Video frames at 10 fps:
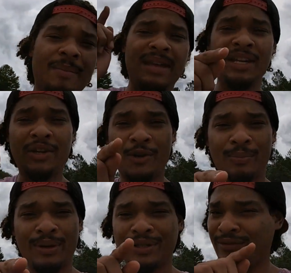my Mini
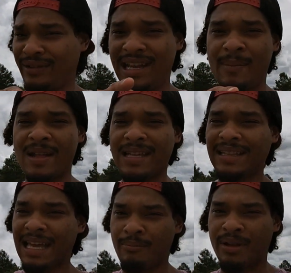Cooper, don't forget about
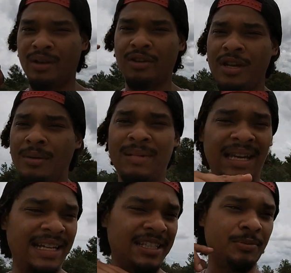that build, my
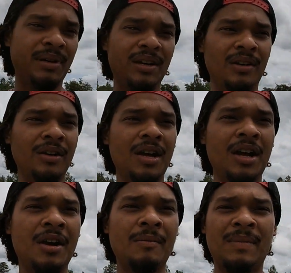Lexus build,
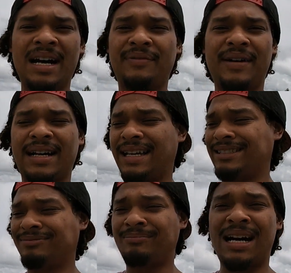my
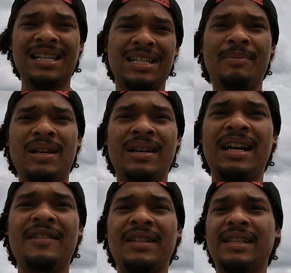fucking Mazda build
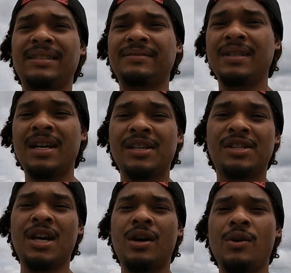and everything.
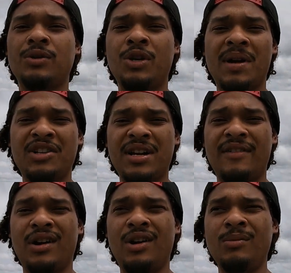So, do you want to
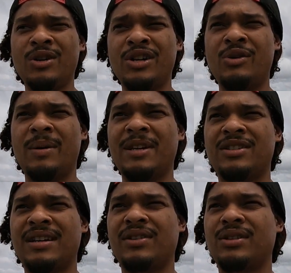drive home or do you want me to
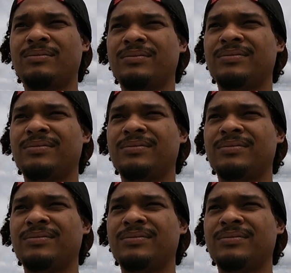drive home?